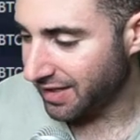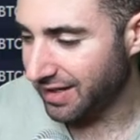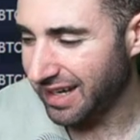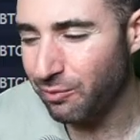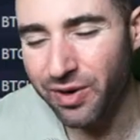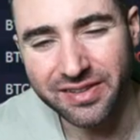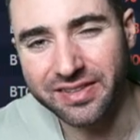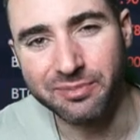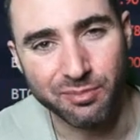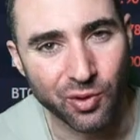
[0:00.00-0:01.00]
I want to
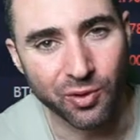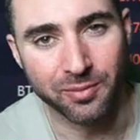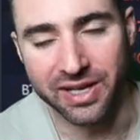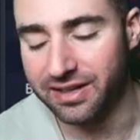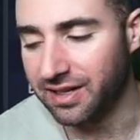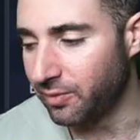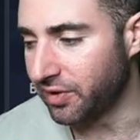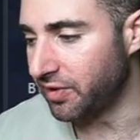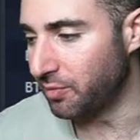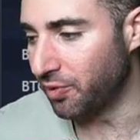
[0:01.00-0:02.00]
see more, man. I want to
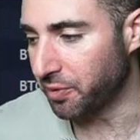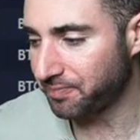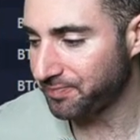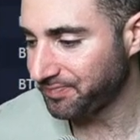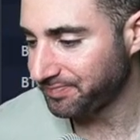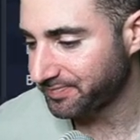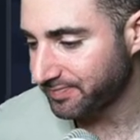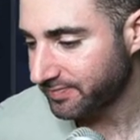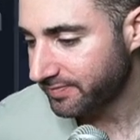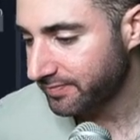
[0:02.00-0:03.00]
see more.
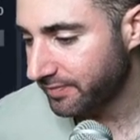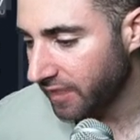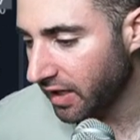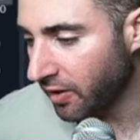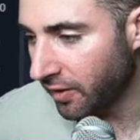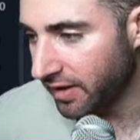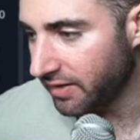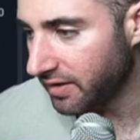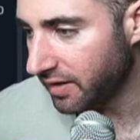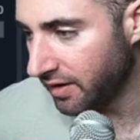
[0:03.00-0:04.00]
Alrighty.
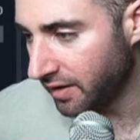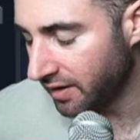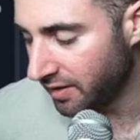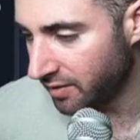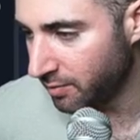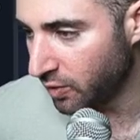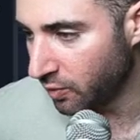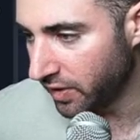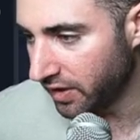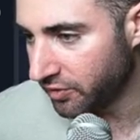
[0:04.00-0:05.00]

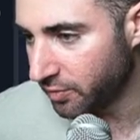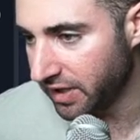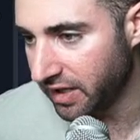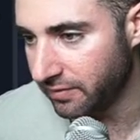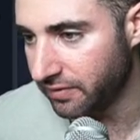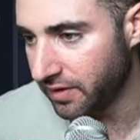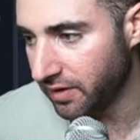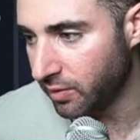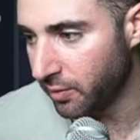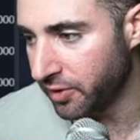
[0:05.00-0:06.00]
What else do we have?
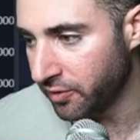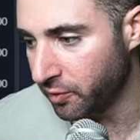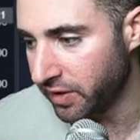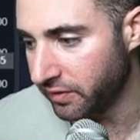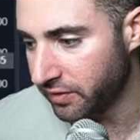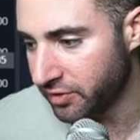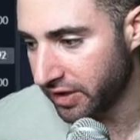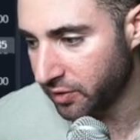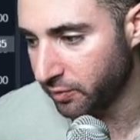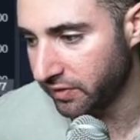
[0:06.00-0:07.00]
While we're here on the weekly, let's check
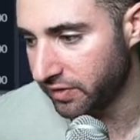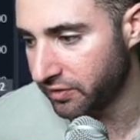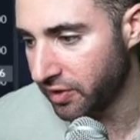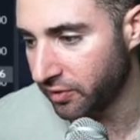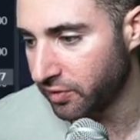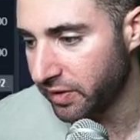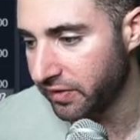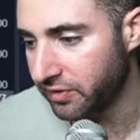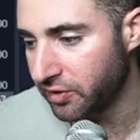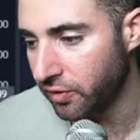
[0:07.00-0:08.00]
out the weekly Stokes. Weekly
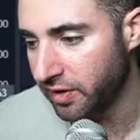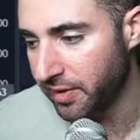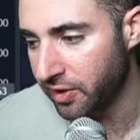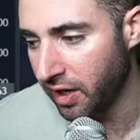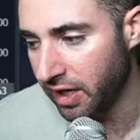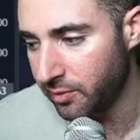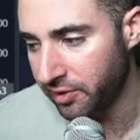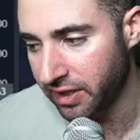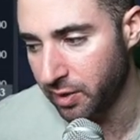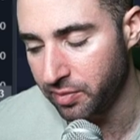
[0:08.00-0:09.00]
Stokes have been unable to
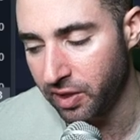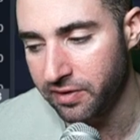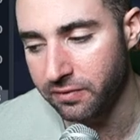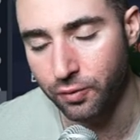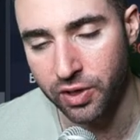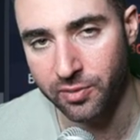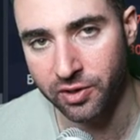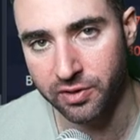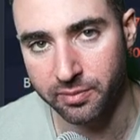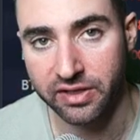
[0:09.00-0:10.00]
get above the 40
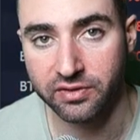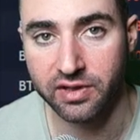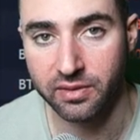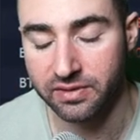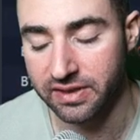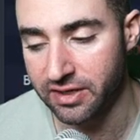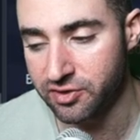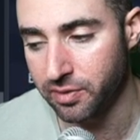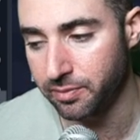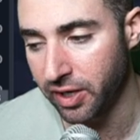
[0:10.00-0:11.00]
marker, basically the edge
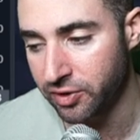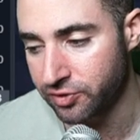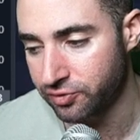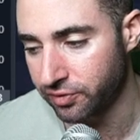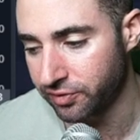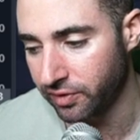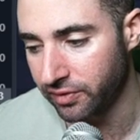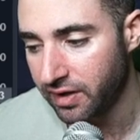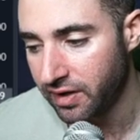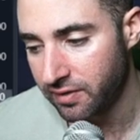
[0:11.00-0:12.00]
of the bearish control zone
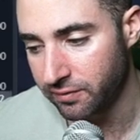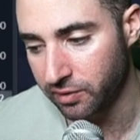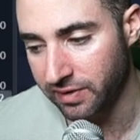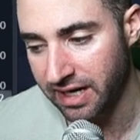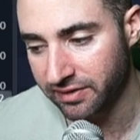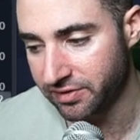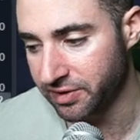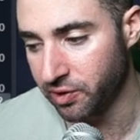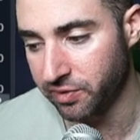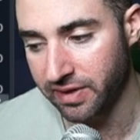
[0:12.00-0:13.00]
for the last, you
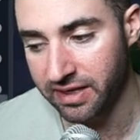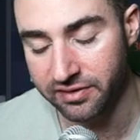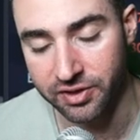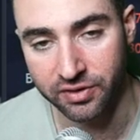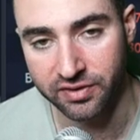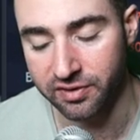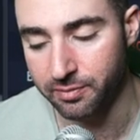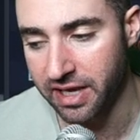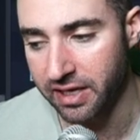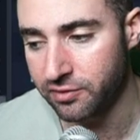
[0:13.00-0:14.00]
know, the last year, since
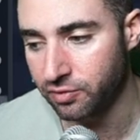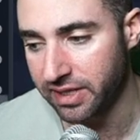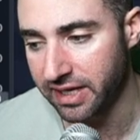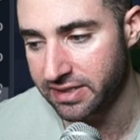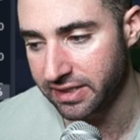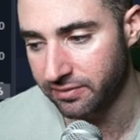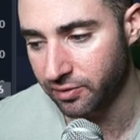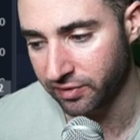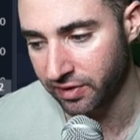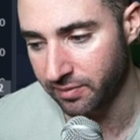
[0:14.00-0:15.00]
May of 2018,
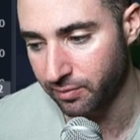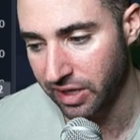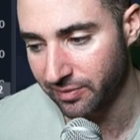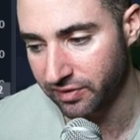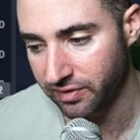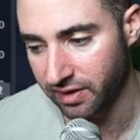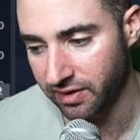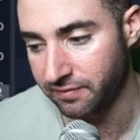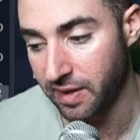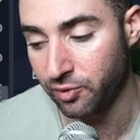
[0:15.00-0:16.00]
or sorry, perhaps
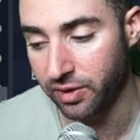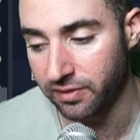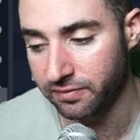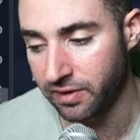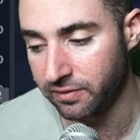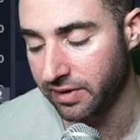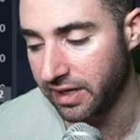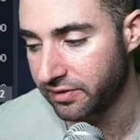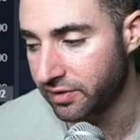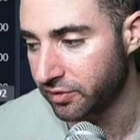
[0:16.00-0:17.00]
February of
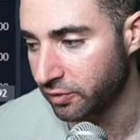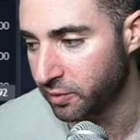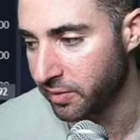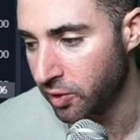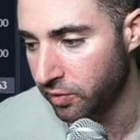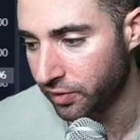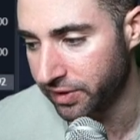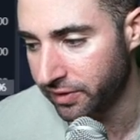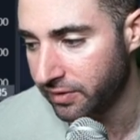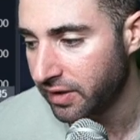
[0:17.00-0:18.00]
last year, so a little bit over a
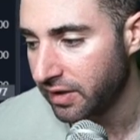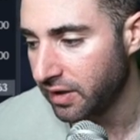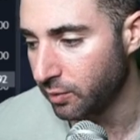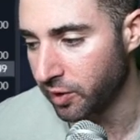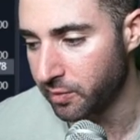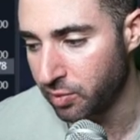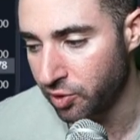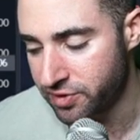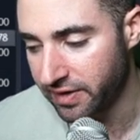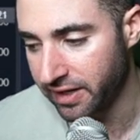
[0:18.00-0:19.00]
year. We're going to be
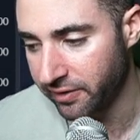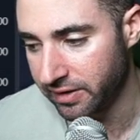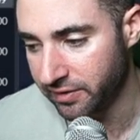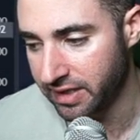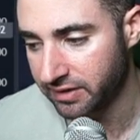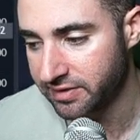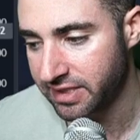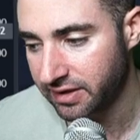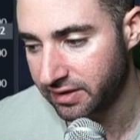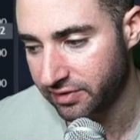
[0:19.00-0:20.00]
approaching that area on the next
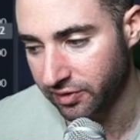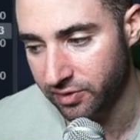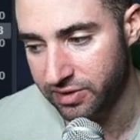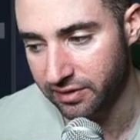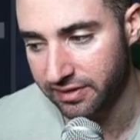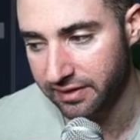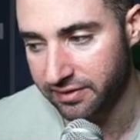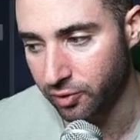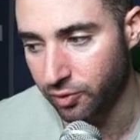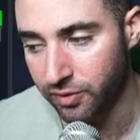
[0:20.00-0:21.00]
tick. So does that
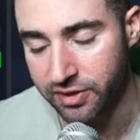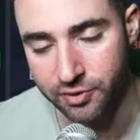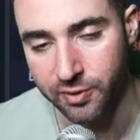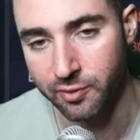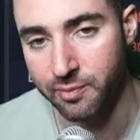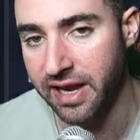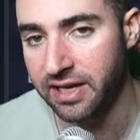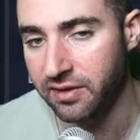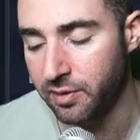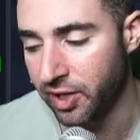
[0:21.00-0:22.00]
still hold it? Do we remain
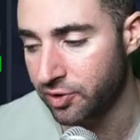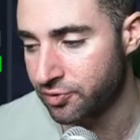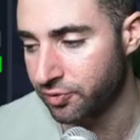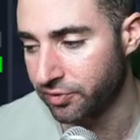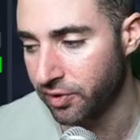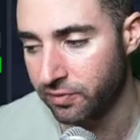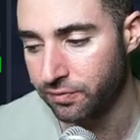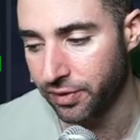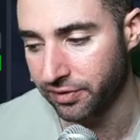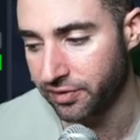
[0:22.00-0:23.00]
in the bearish control zone
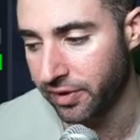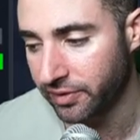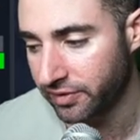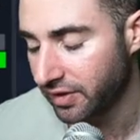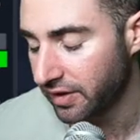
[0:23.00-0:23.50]
for the Stokes?